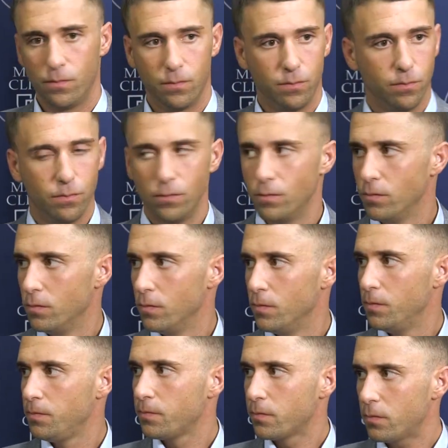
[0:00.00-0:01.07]
We saw
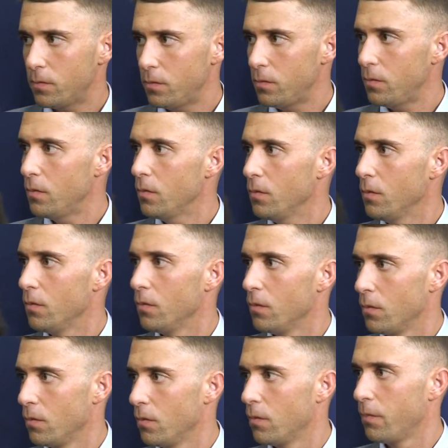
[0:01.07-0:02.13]
Jordan basically play
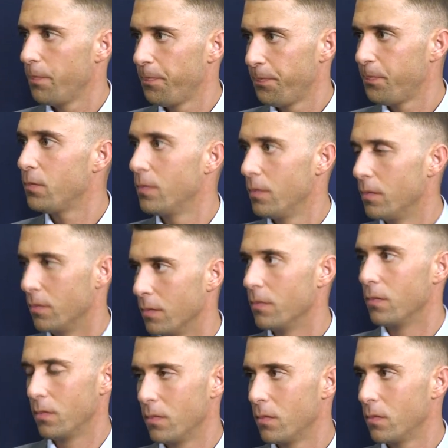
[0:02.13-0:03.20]
center at Golden
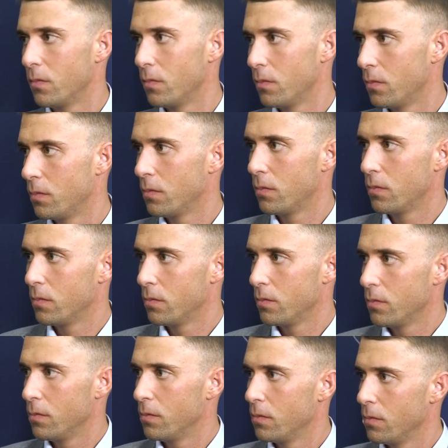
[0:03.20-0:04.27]
State, especially this last year.
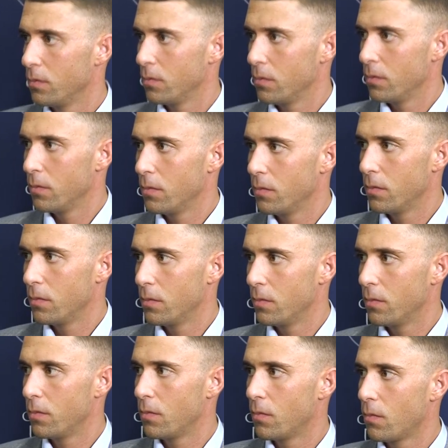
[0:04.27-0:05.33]
Is there a lot more
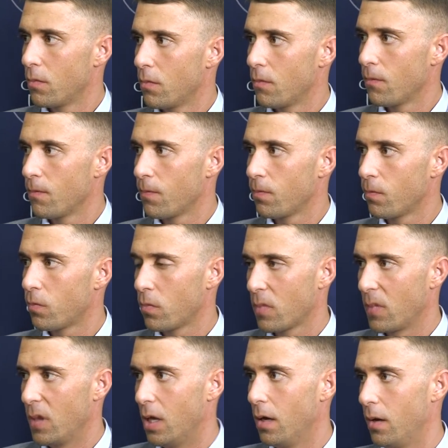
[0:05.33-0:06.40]
positional versatility
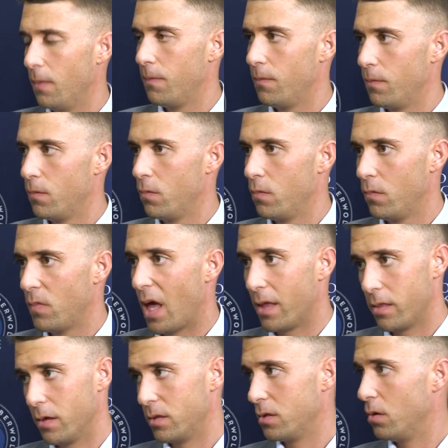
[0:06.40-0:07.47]
maybe in this game? I
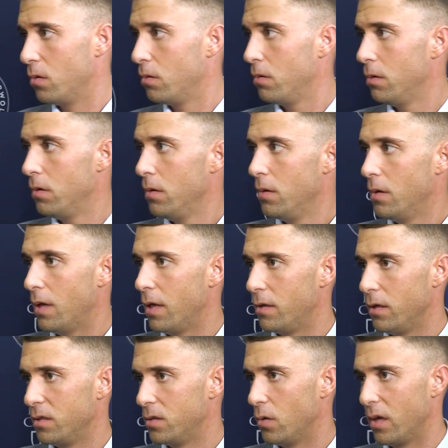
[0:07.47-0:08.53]
think so. I
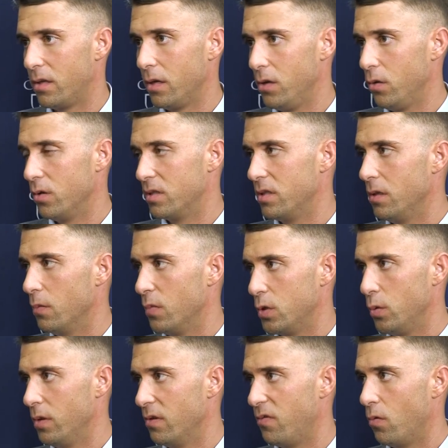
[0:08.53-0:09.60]
think you can see him
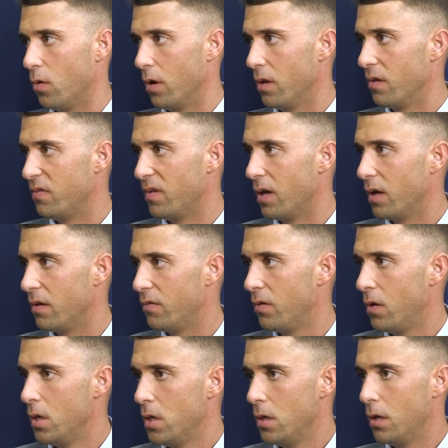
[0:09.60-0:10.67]
between the 4 and the 5.
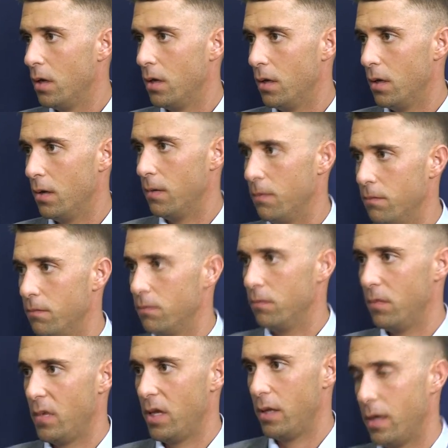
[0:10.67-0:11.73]

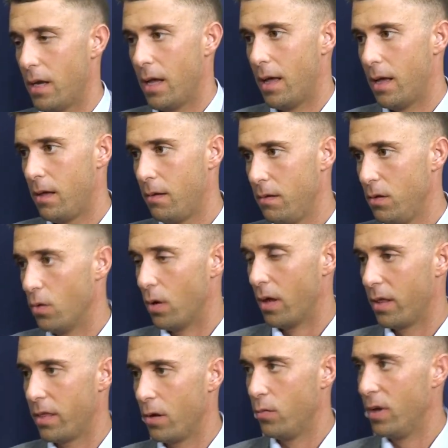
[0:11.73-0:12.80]
And then, you know,
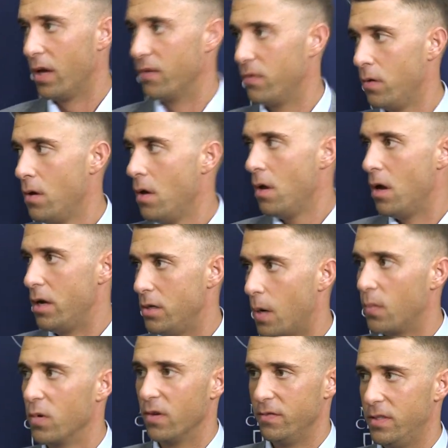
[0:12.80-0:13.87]
I think we have a
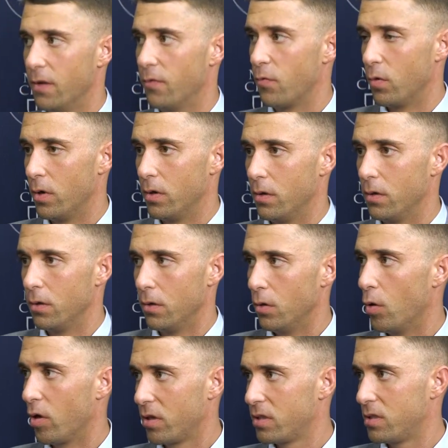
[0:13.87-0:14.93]
number of different
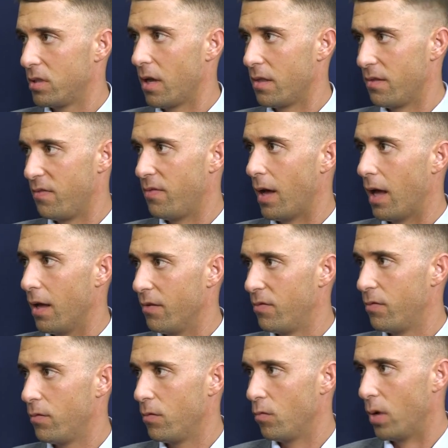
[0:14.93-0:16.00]
looks at the 5
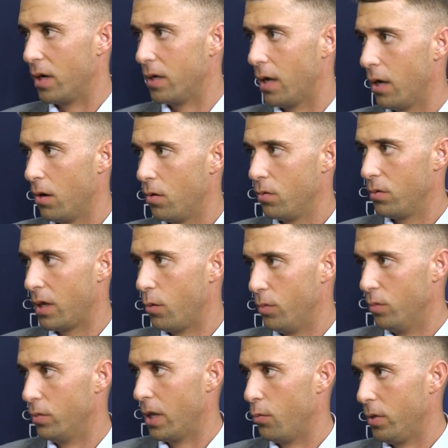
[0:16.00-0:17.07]
right now that
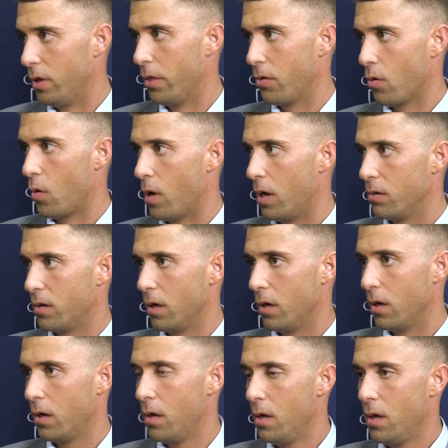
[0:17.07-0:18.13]
we could throw out
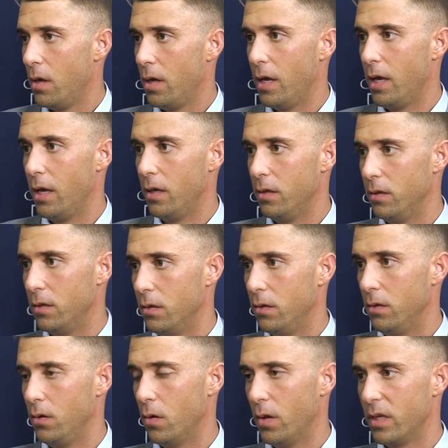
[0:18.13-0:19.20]
there. And,
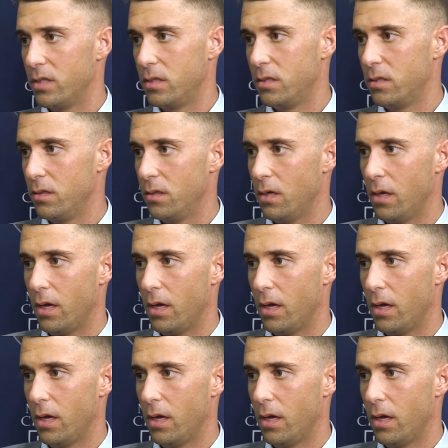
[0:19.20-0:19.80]
you know, that's